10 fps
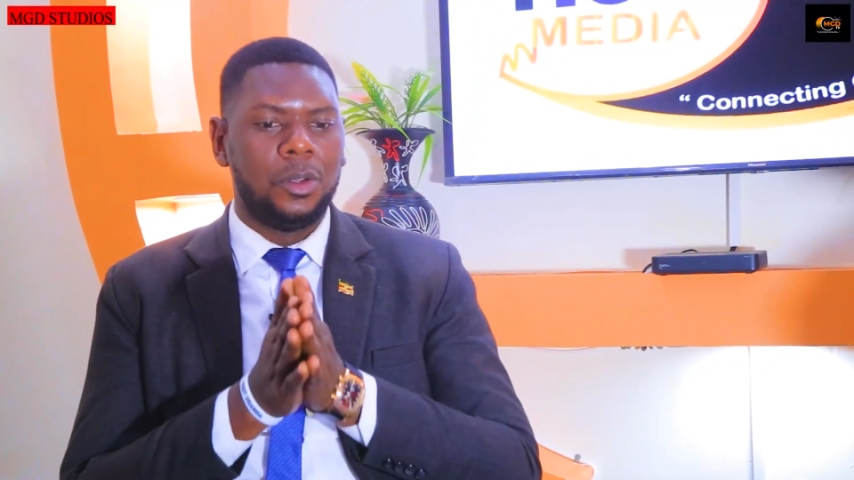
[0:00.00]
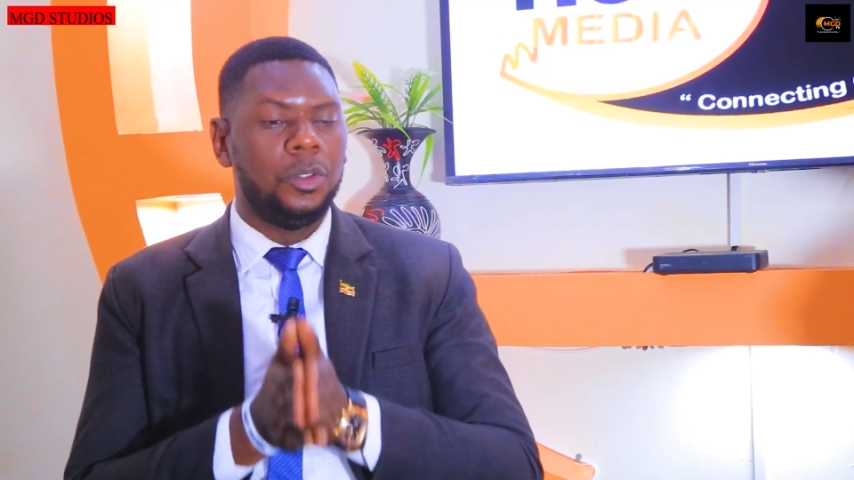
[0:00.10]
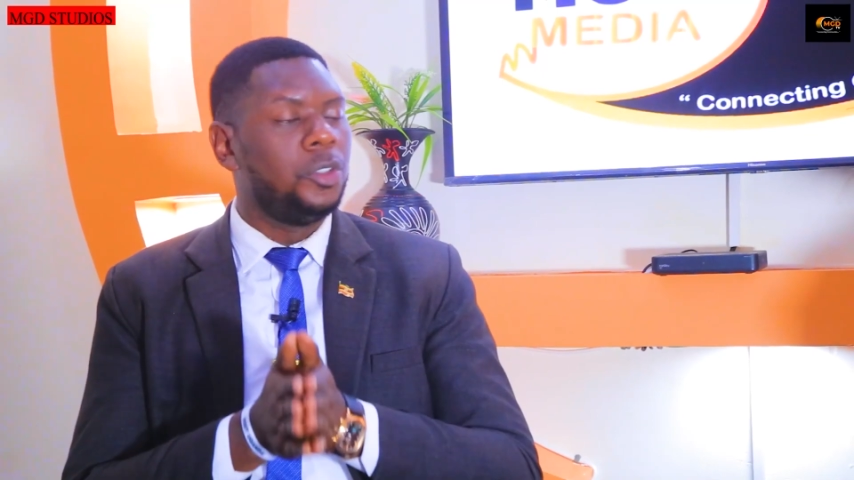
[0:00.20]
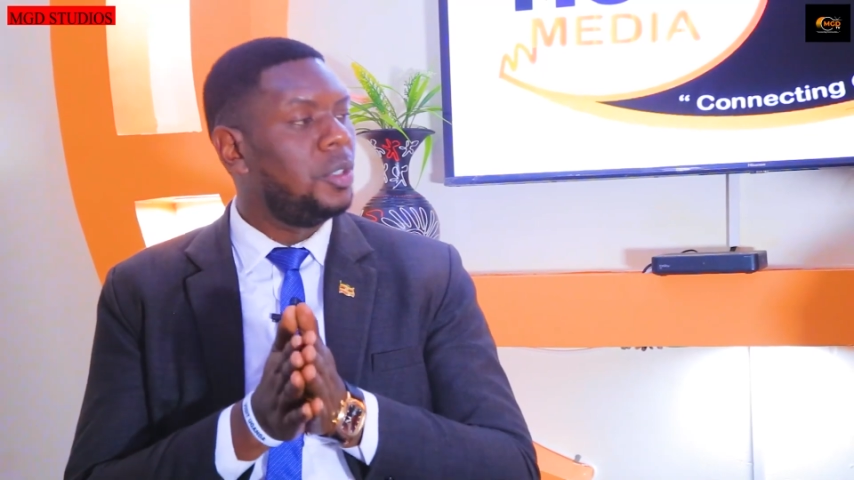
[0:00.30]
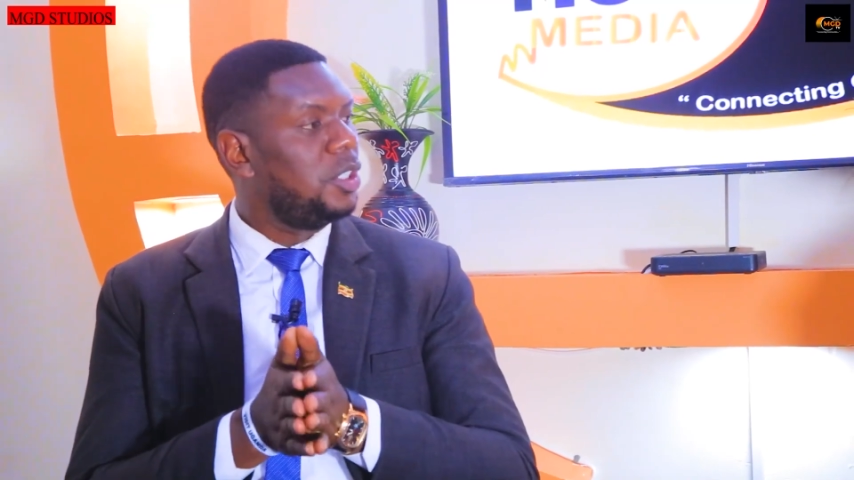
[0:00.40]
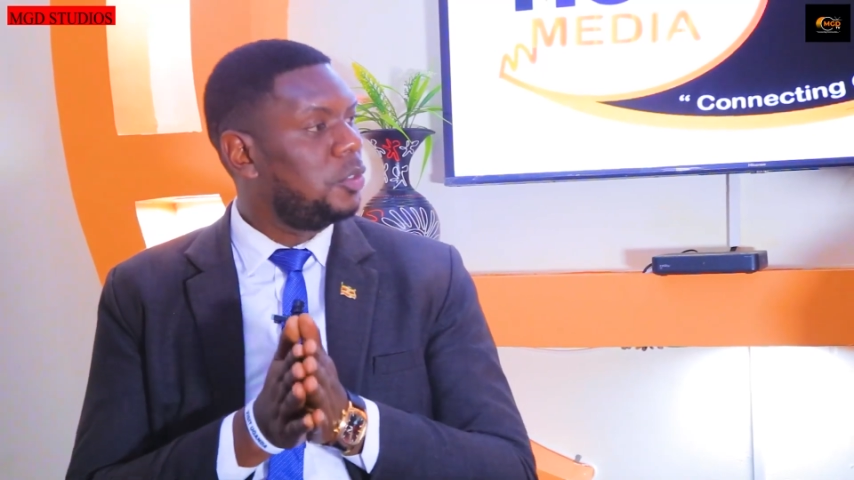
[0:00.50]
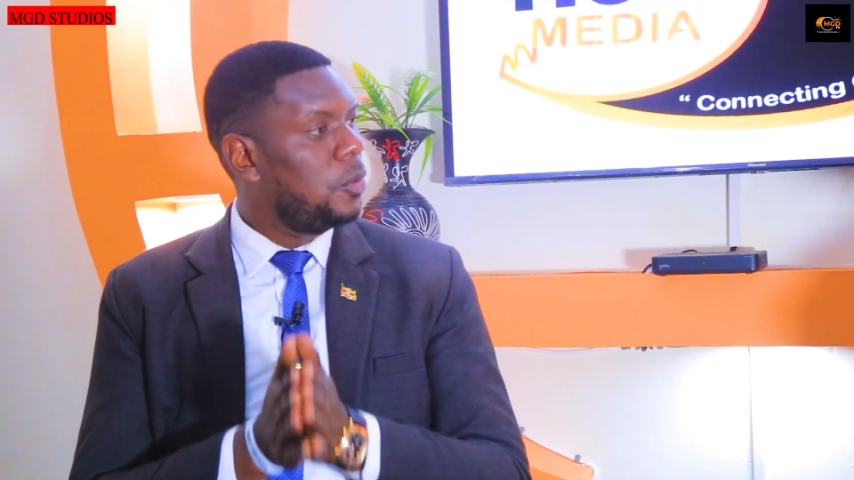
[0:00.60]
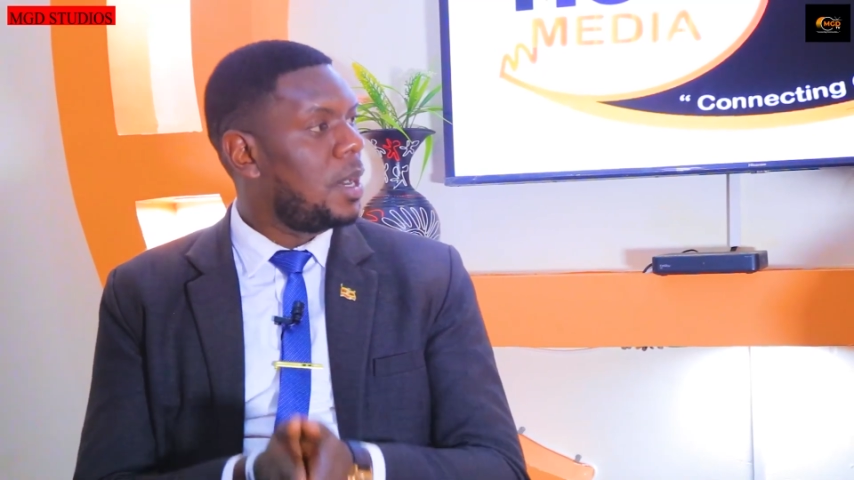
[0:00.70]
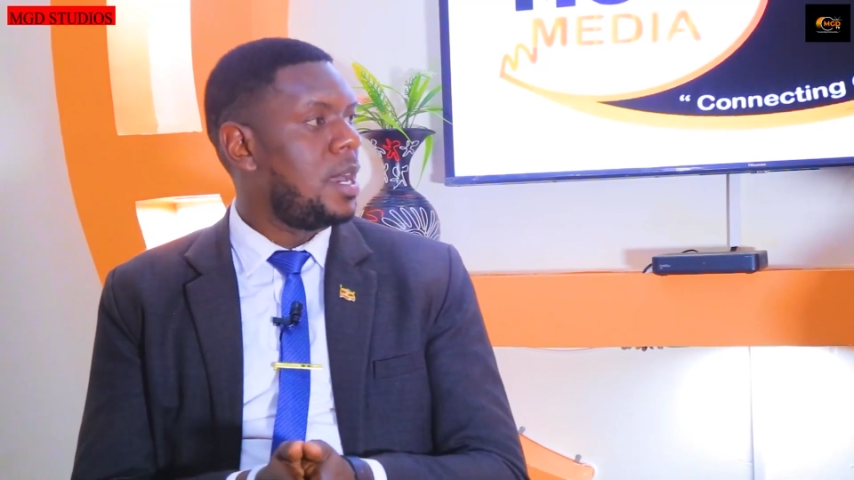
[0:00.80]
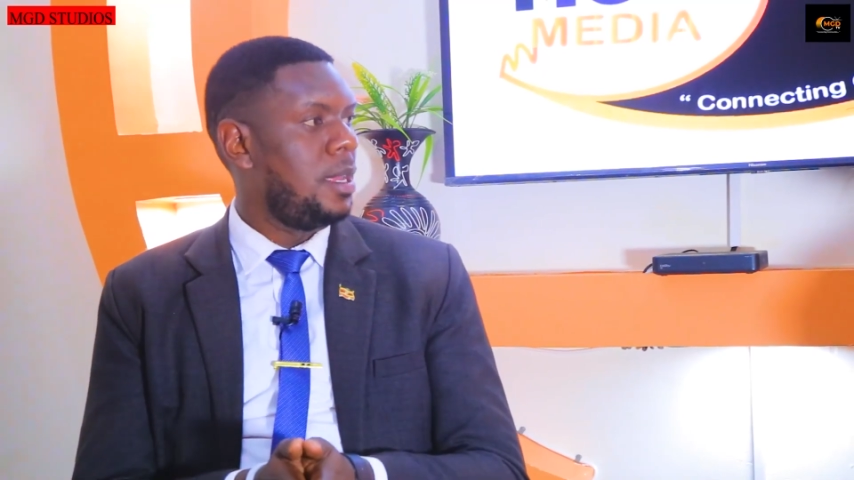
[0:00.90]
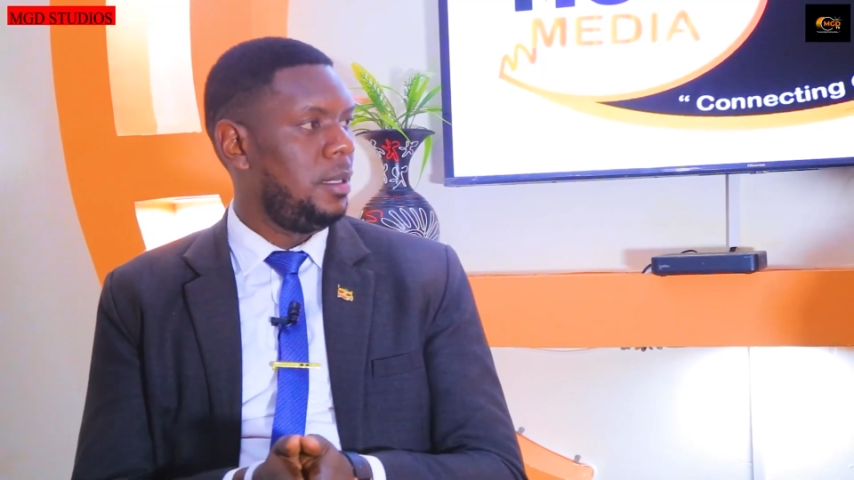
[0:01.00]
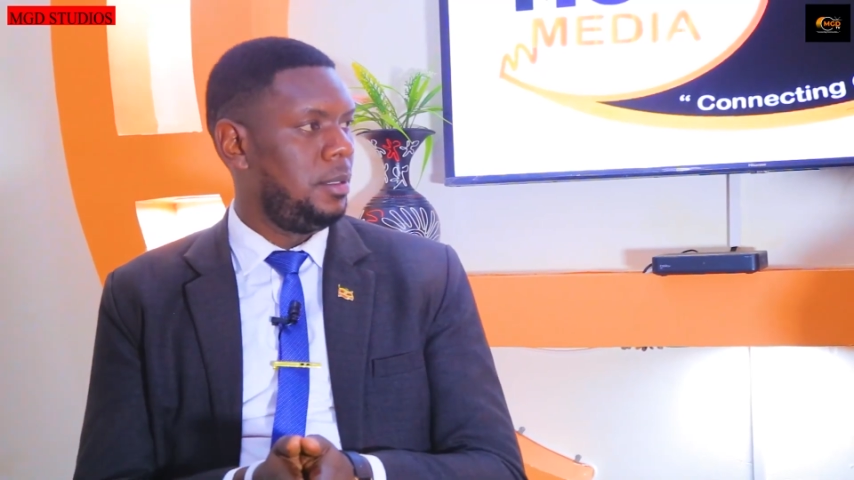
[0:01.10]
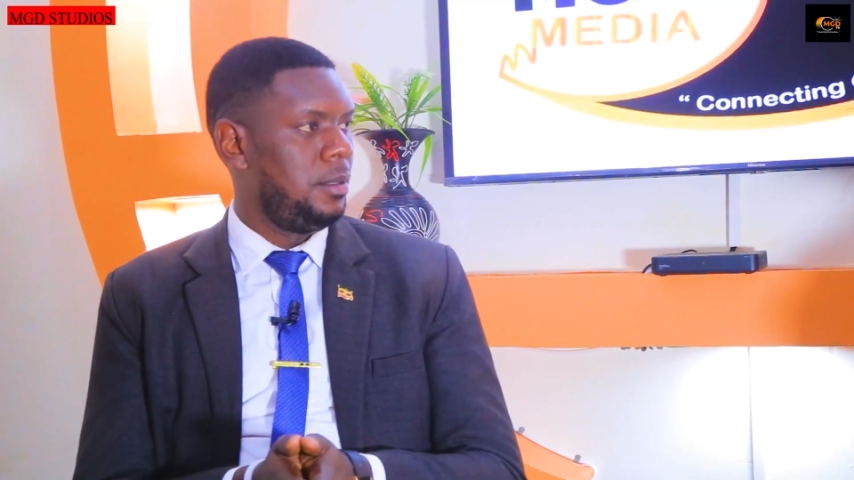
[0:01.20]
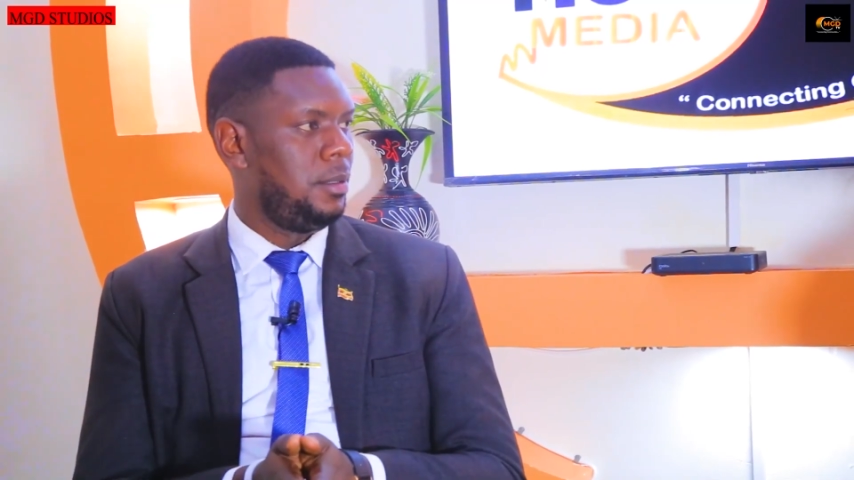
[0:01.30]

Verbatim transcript: tuition is too high.